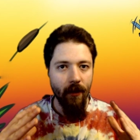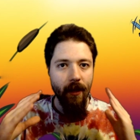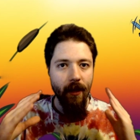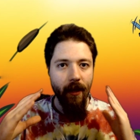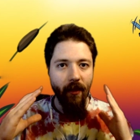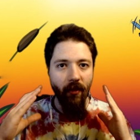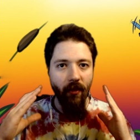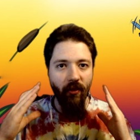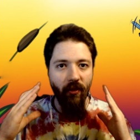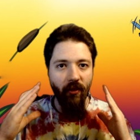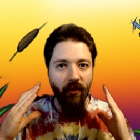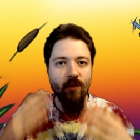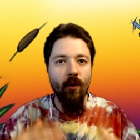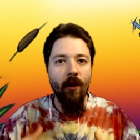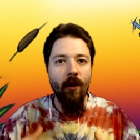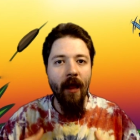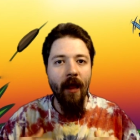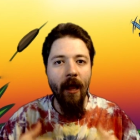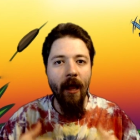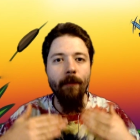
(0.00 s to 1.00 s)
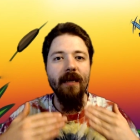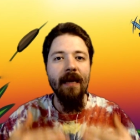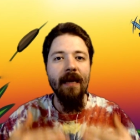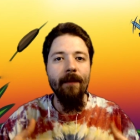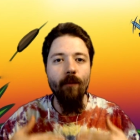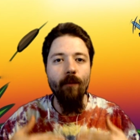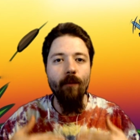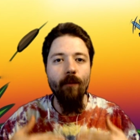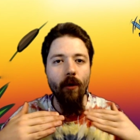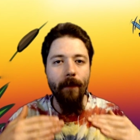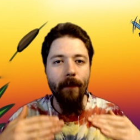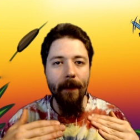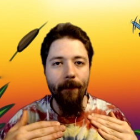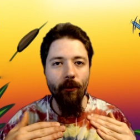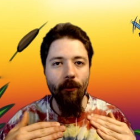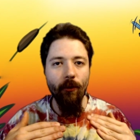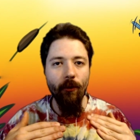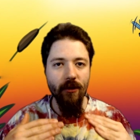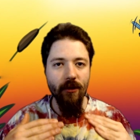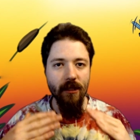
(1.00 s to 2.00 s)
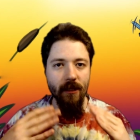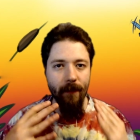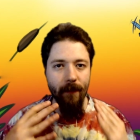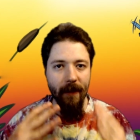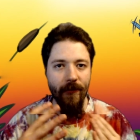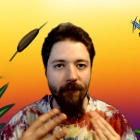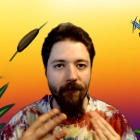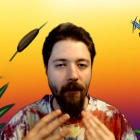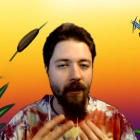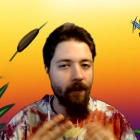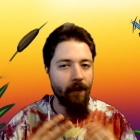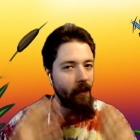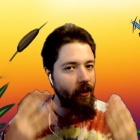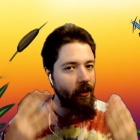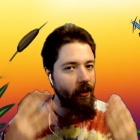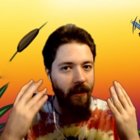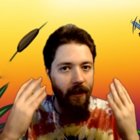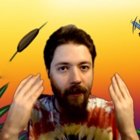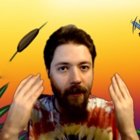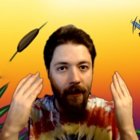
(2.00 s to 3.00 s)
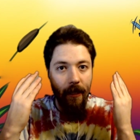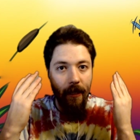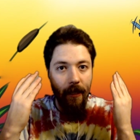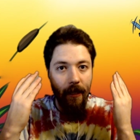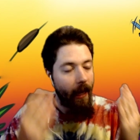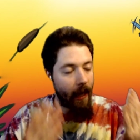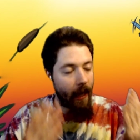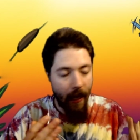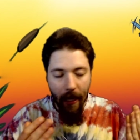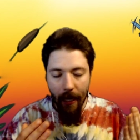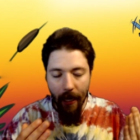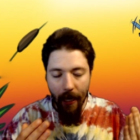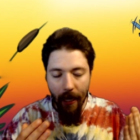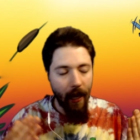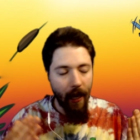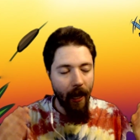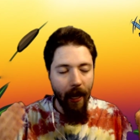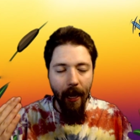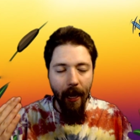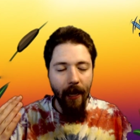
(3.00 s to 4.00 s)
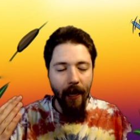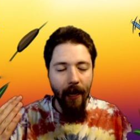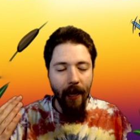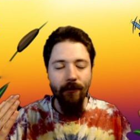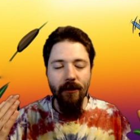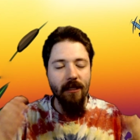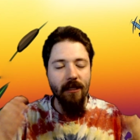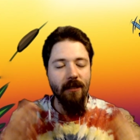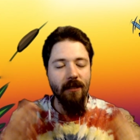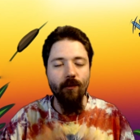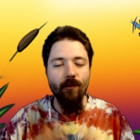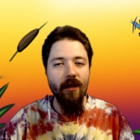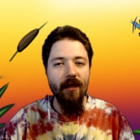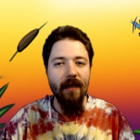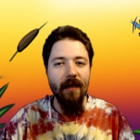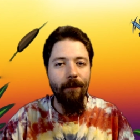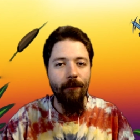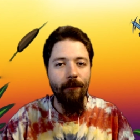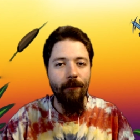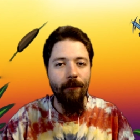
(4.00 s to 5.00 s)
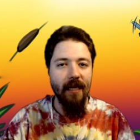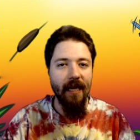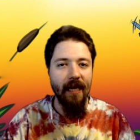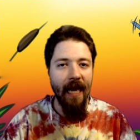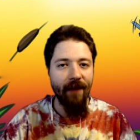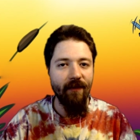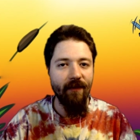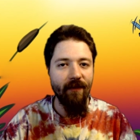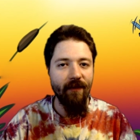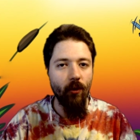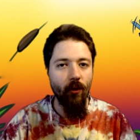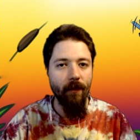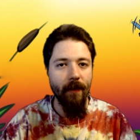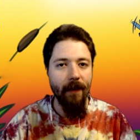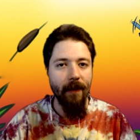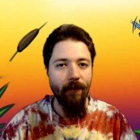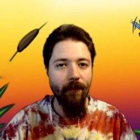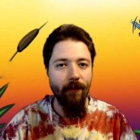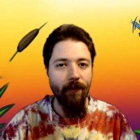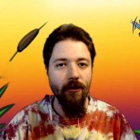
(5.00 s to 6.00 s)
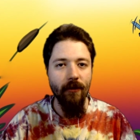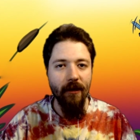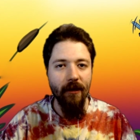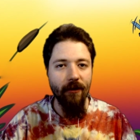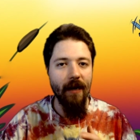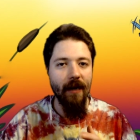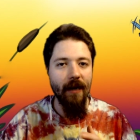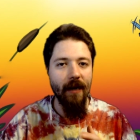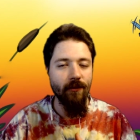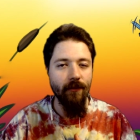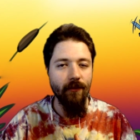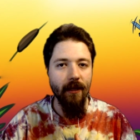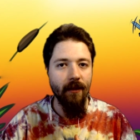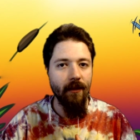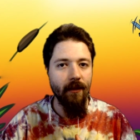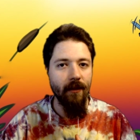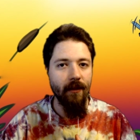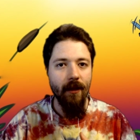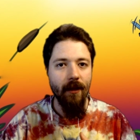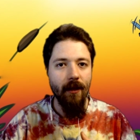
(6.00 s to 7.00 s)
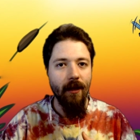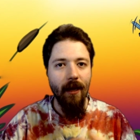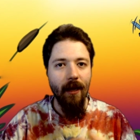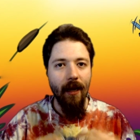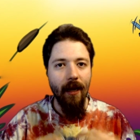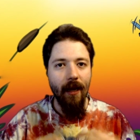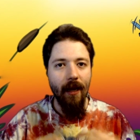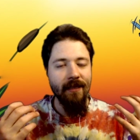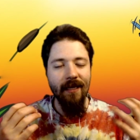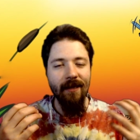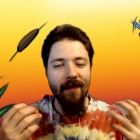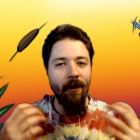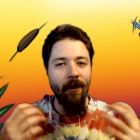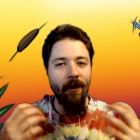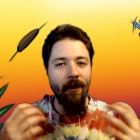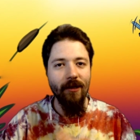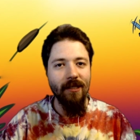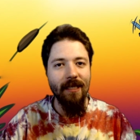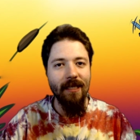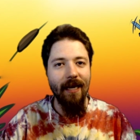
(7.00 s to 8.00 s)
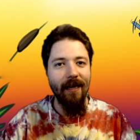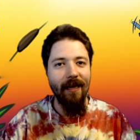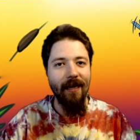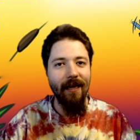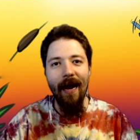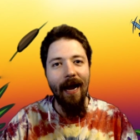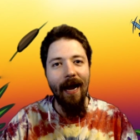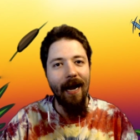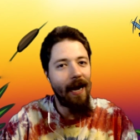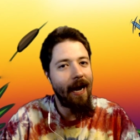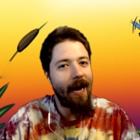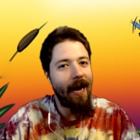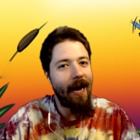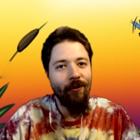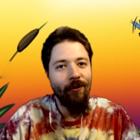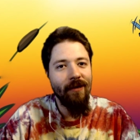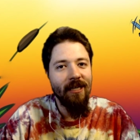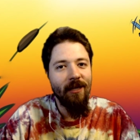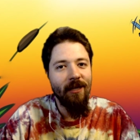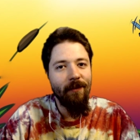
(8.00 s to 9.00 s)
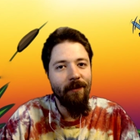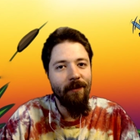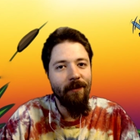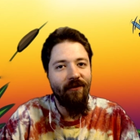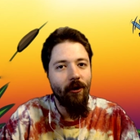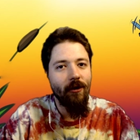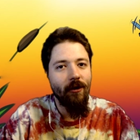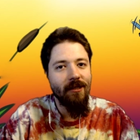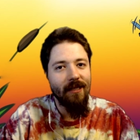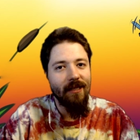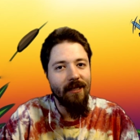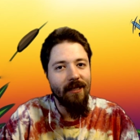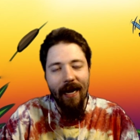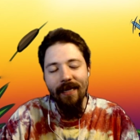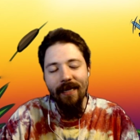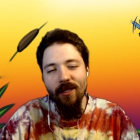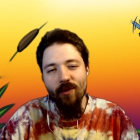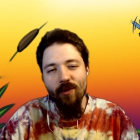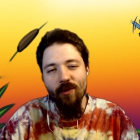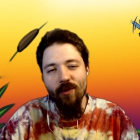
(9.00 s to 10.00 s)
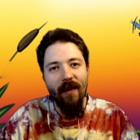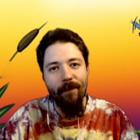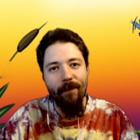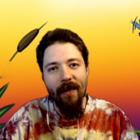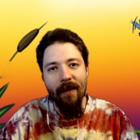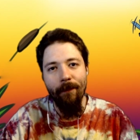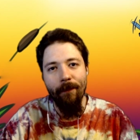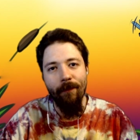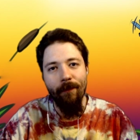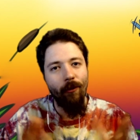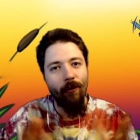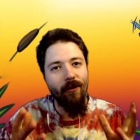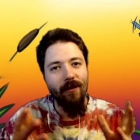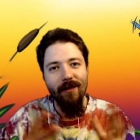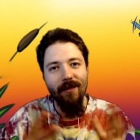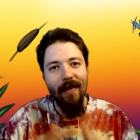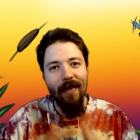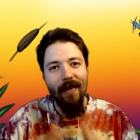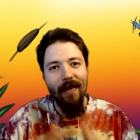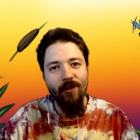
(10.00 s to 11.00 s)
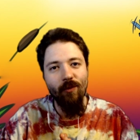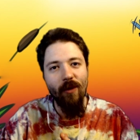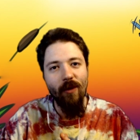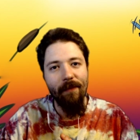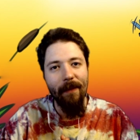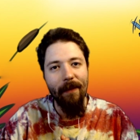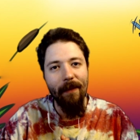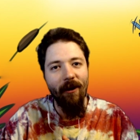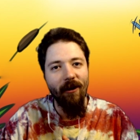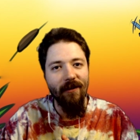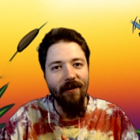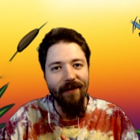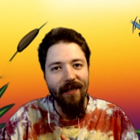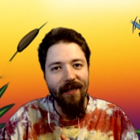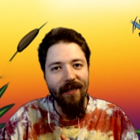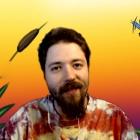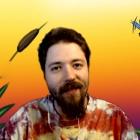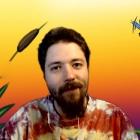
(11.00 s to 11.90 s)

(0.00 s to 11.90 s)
This will help get more people into the speedrunning community, and I would just really appreciate having more people to interact with. As I always said, I don't need to be first. I just want to be part. I just want to be part of it.